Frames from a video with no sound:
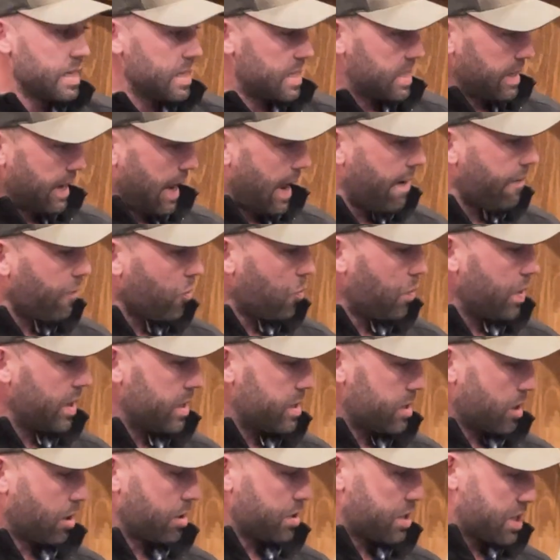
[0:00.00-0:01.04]
Snaffle
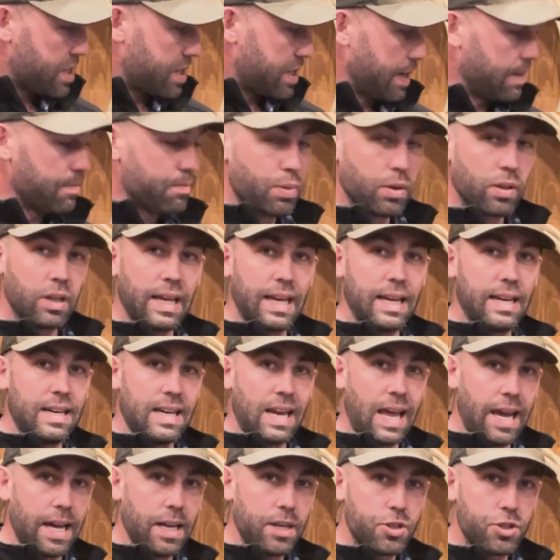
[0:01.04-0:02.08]
bits are simple in
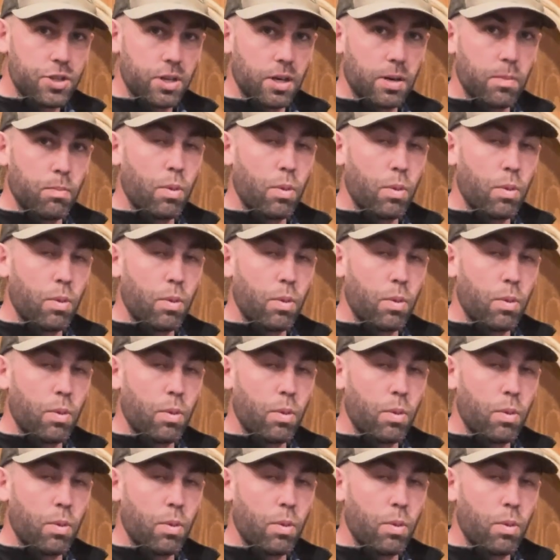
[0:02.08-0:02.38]
nature,